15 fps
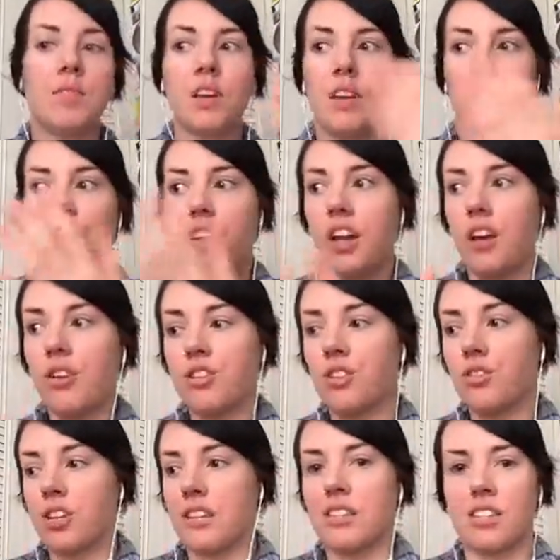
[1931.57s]
the character
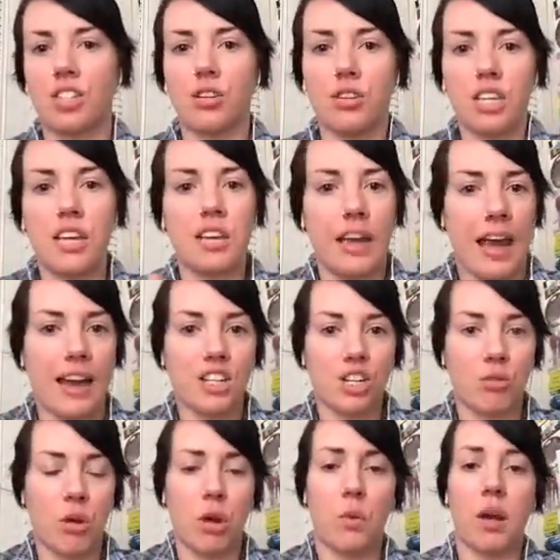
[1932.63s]
doesn't start taking action
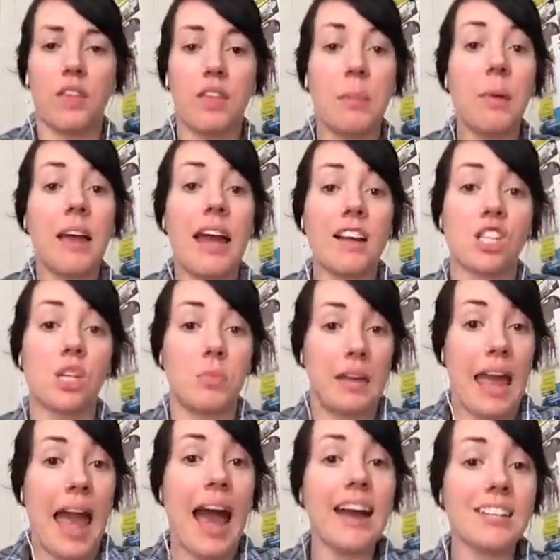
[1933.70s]
right away. They might actually be
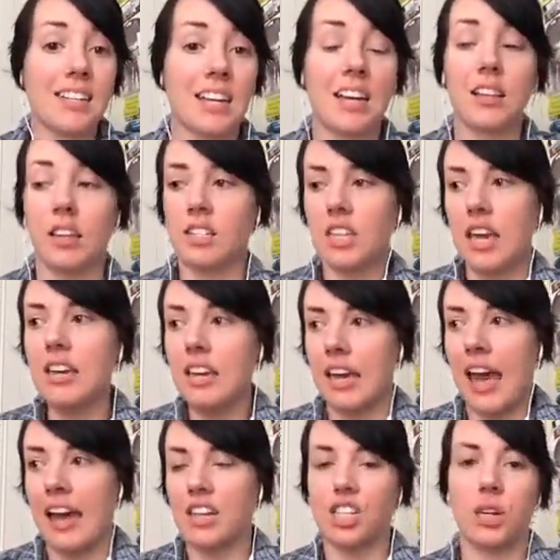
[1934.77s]
acting and taking
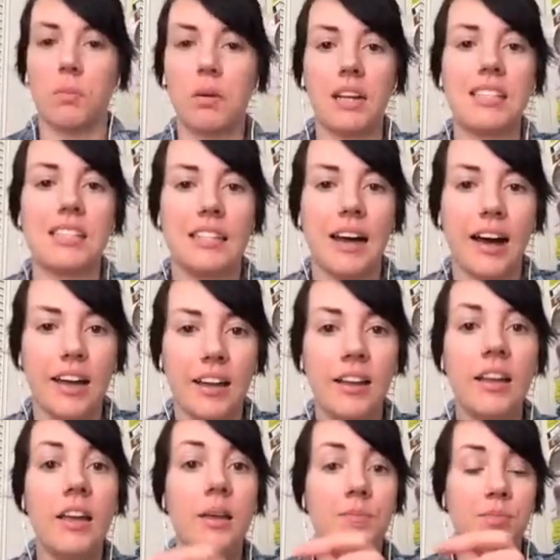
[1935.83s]
action, but it's not
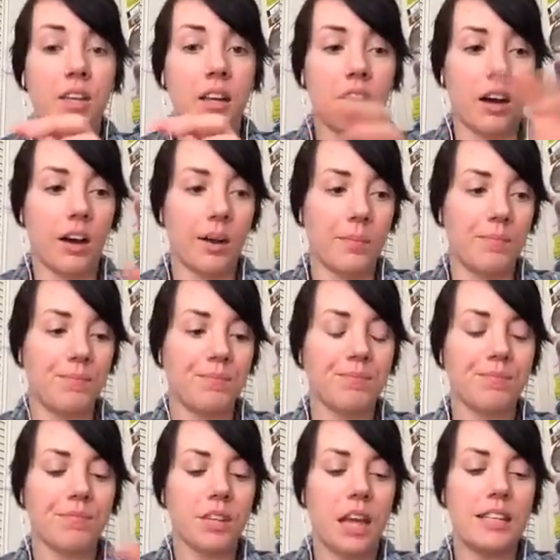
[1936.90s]
action
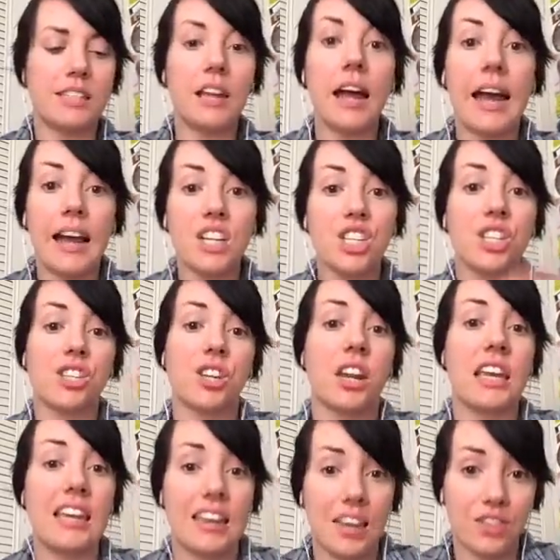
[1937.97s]
that's going
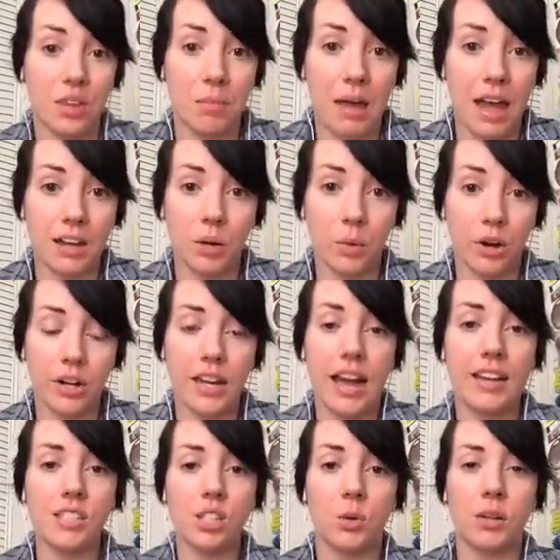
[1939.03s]
to get them anywhere
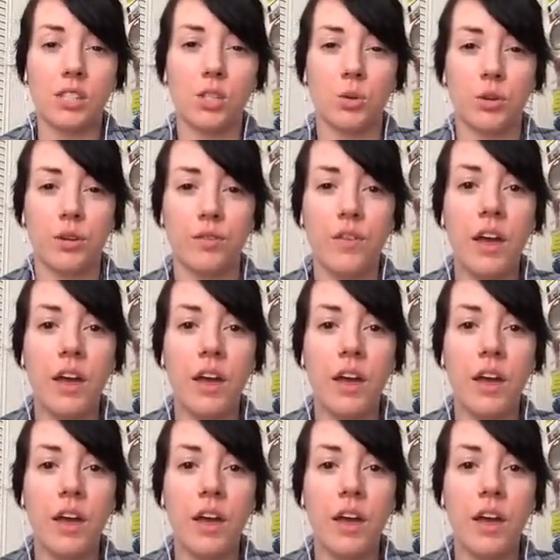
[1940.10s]
yet. So it's sort of